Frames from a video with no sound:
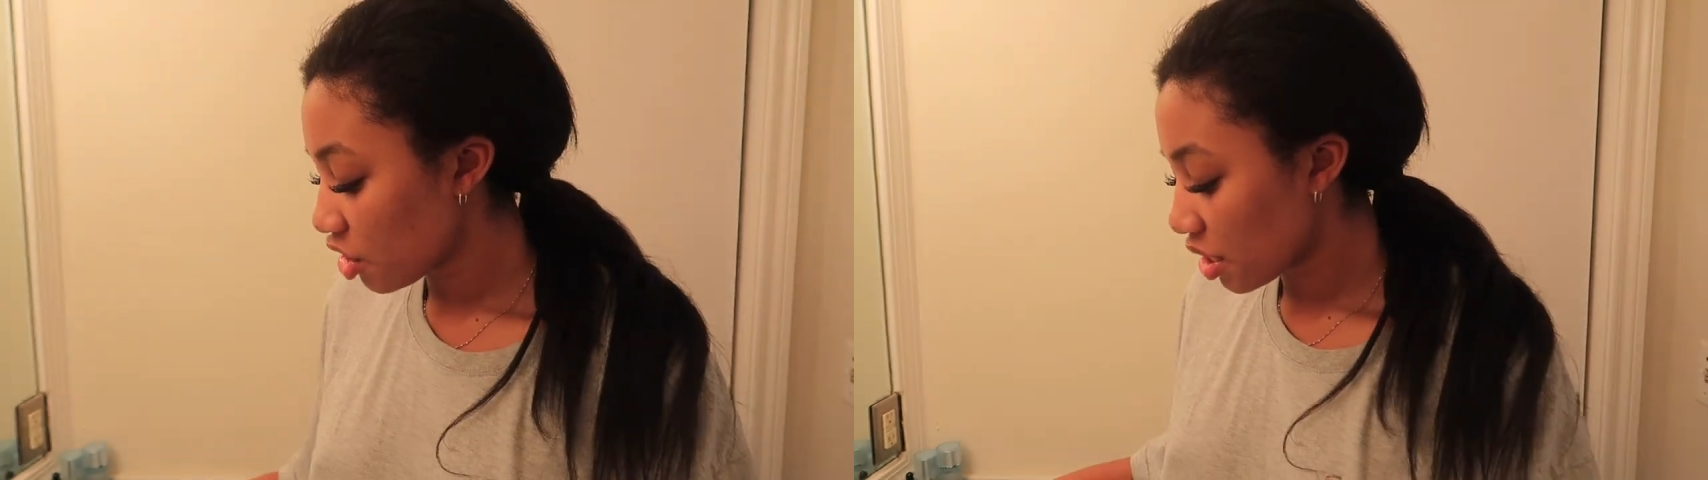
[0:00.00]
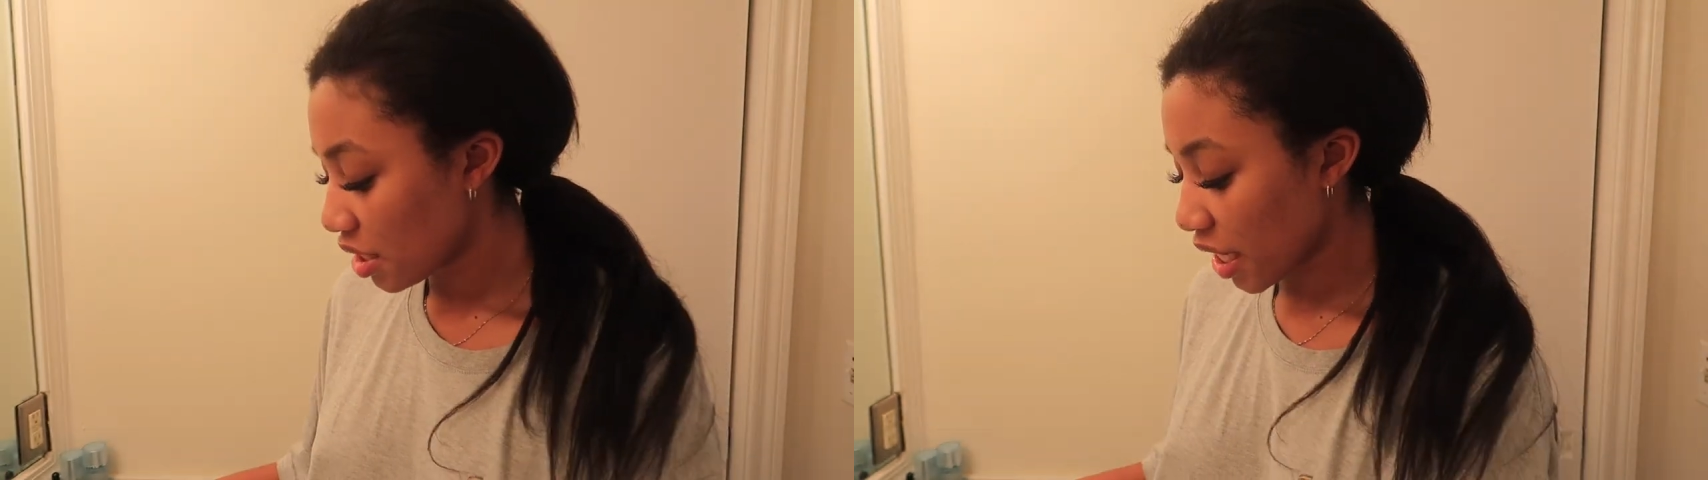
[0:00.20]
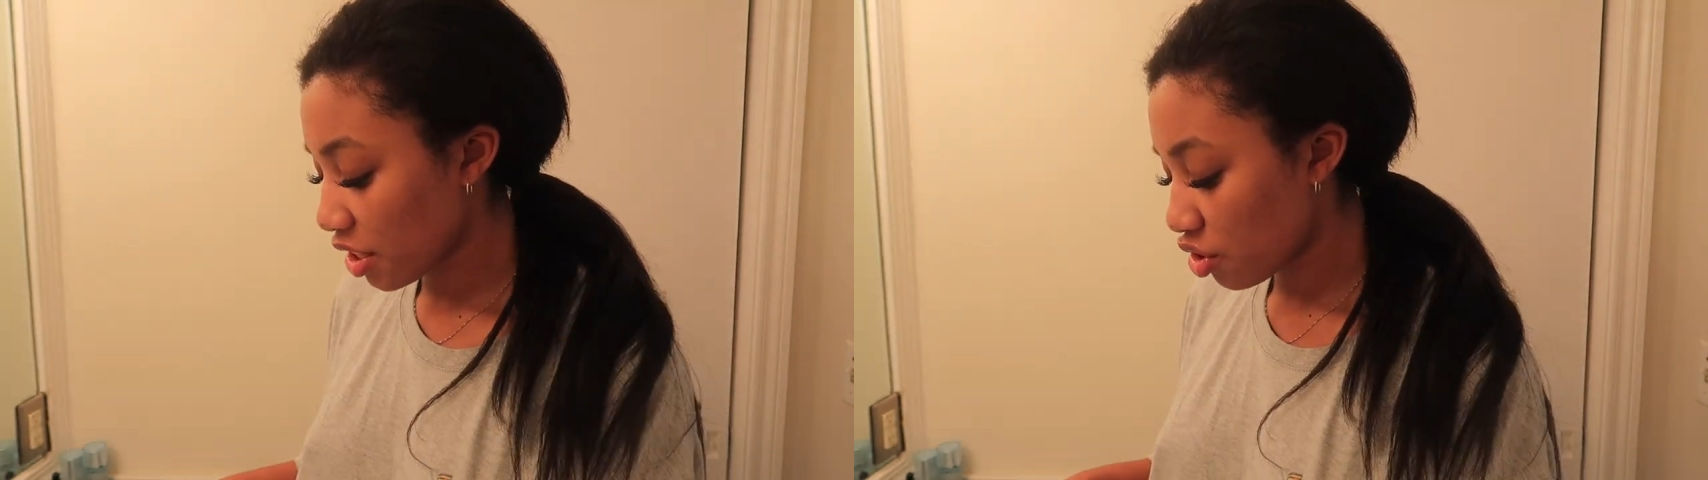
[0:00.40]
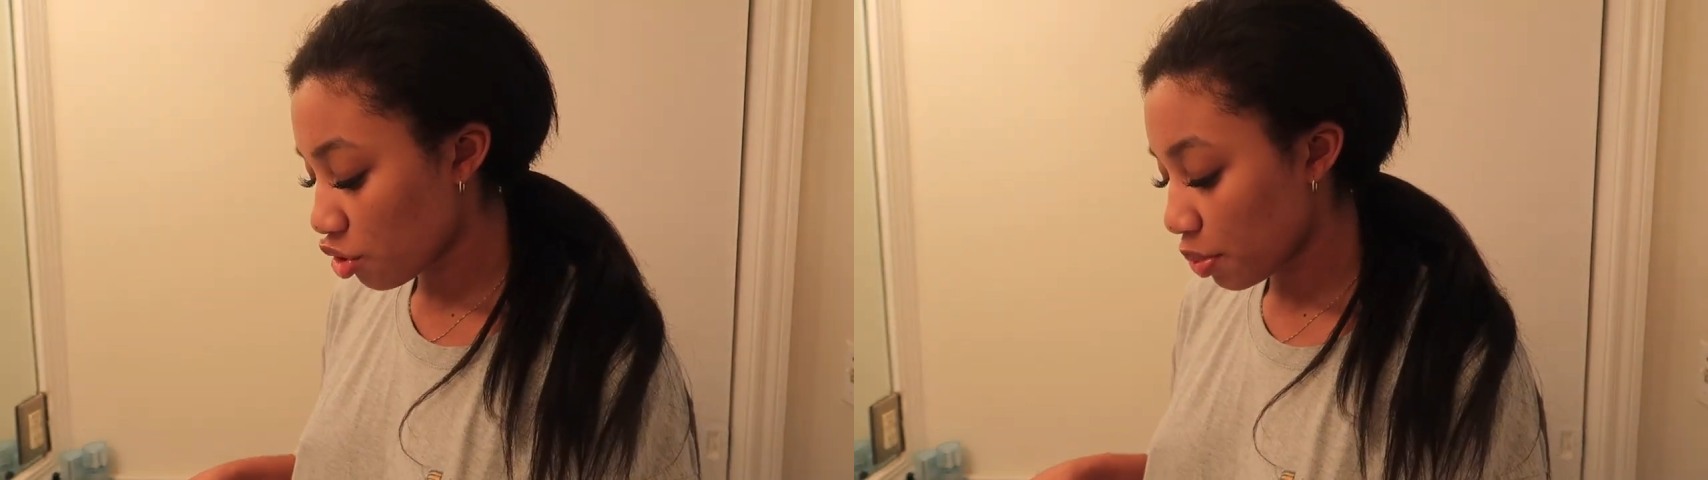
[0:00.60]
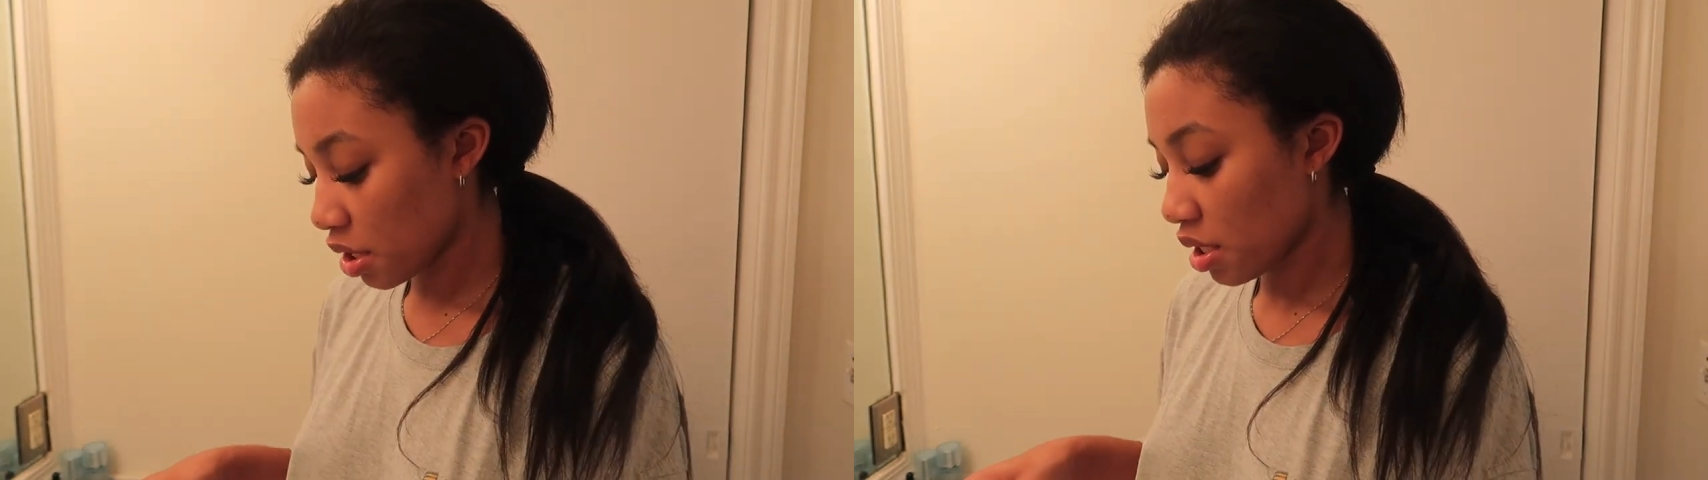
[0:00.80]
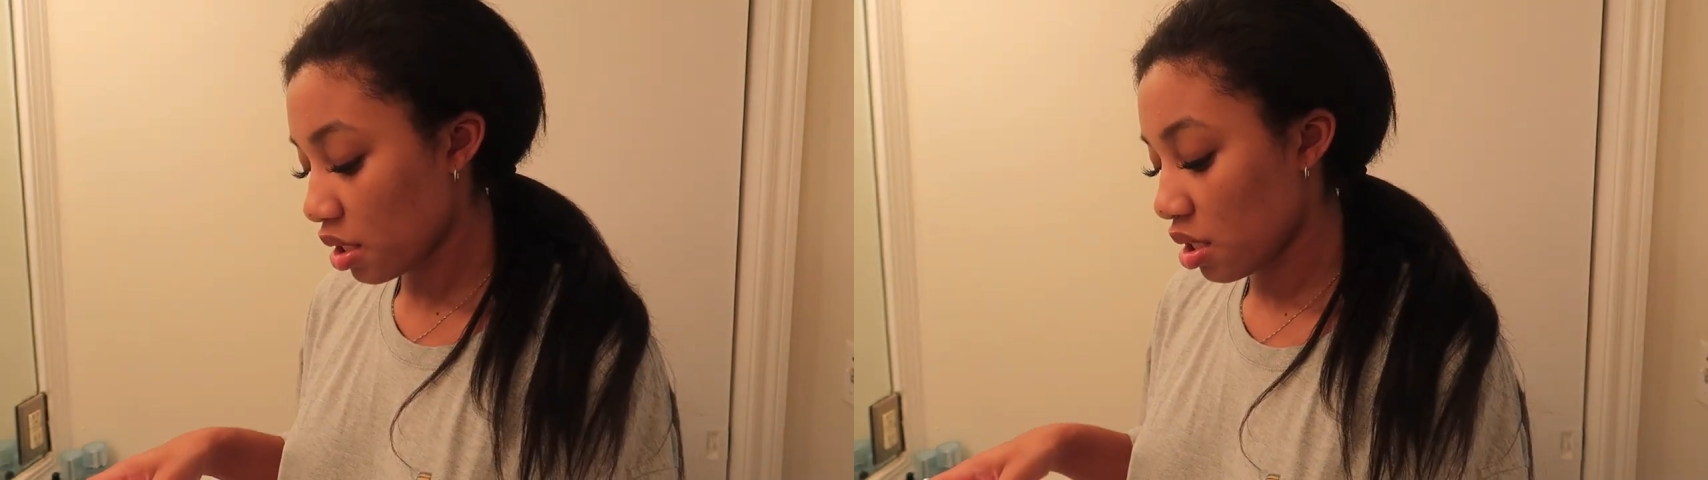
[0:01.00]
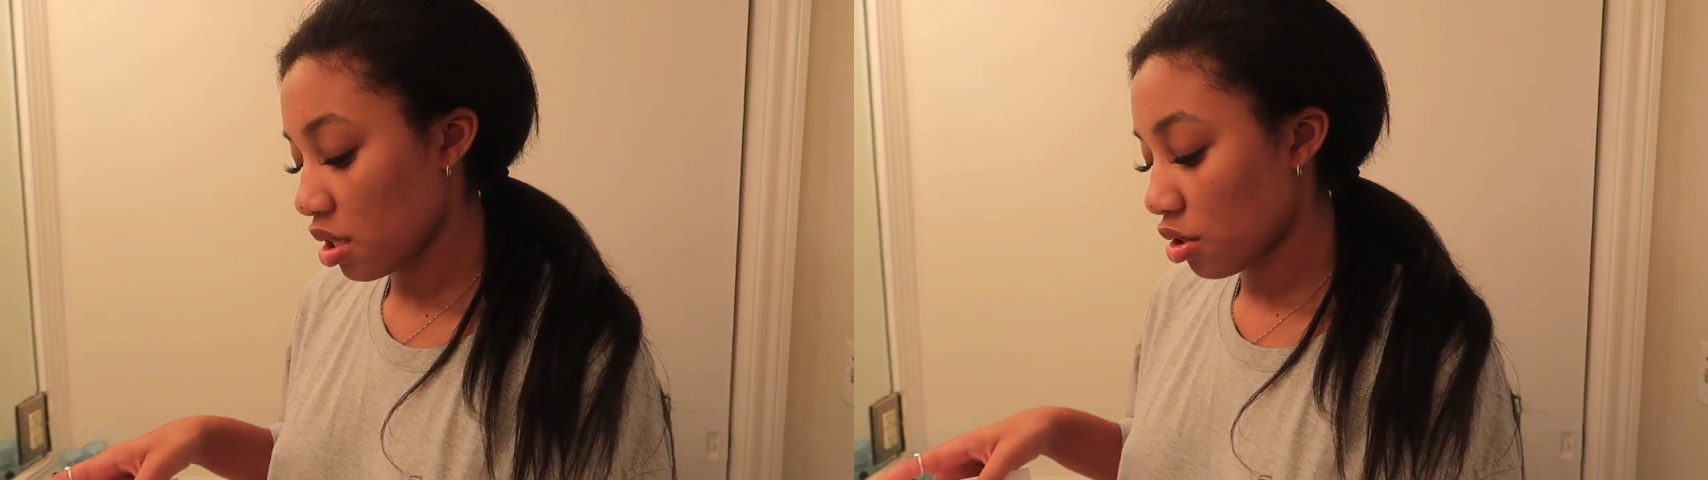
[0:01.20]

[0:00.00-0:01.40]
just stain super easily.